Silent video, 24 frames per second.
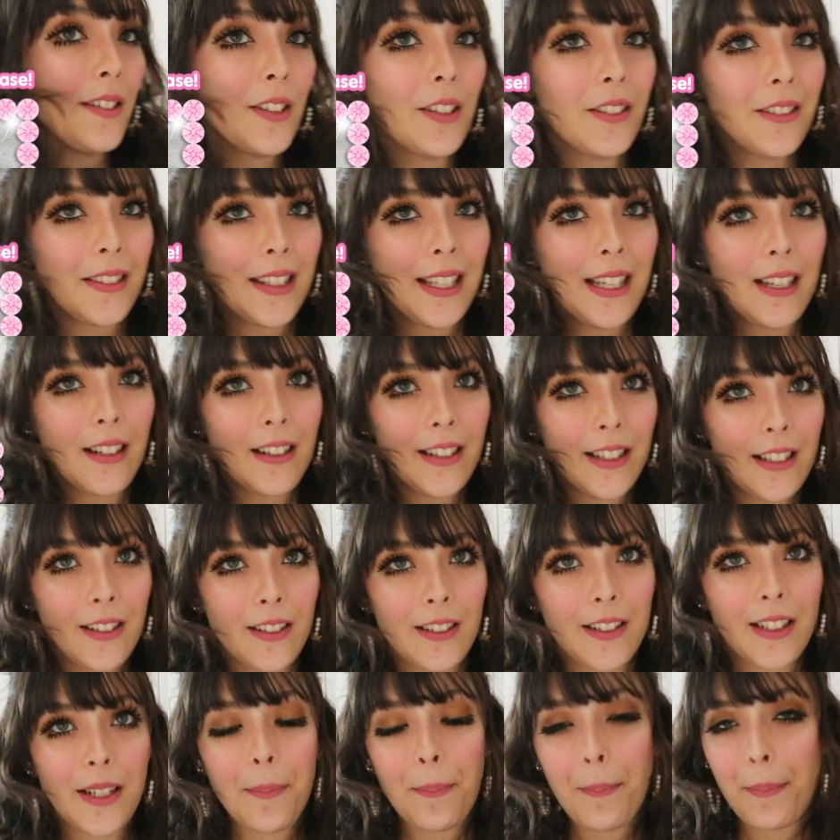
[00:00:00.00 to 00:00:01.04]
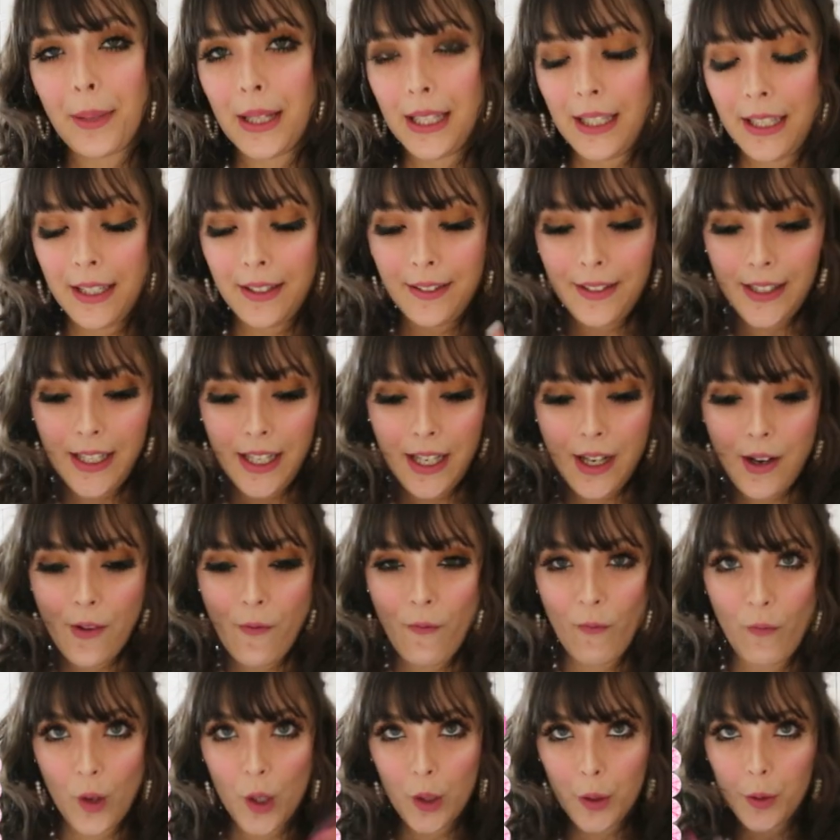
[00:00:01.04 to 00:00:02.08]
It's got the iconic blurry
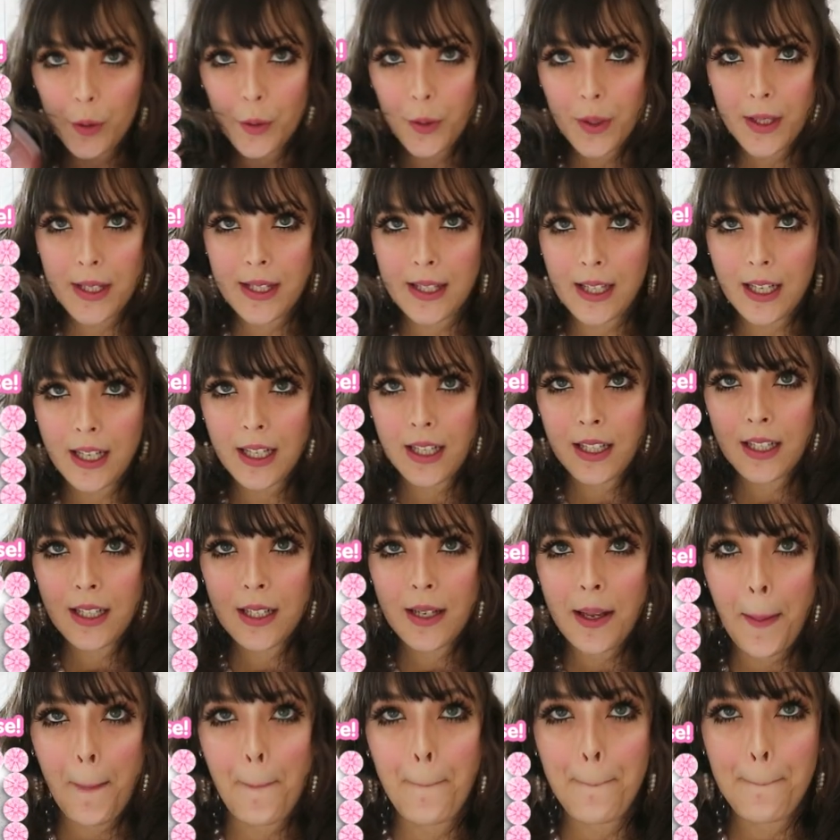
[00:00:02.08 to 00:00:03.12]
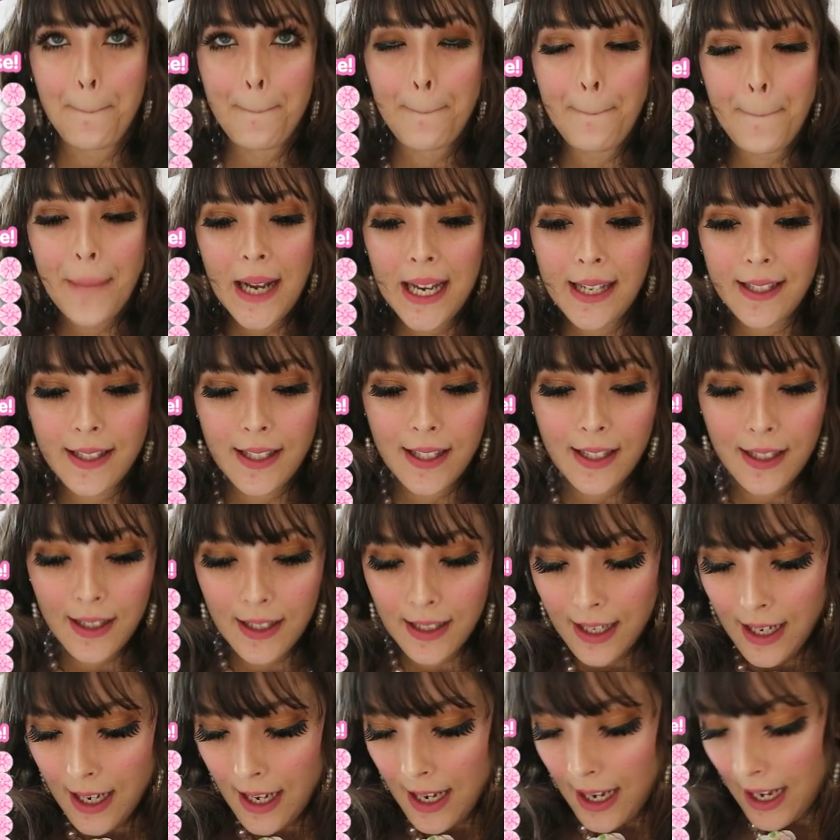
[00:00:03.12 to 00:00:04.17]
rose pattern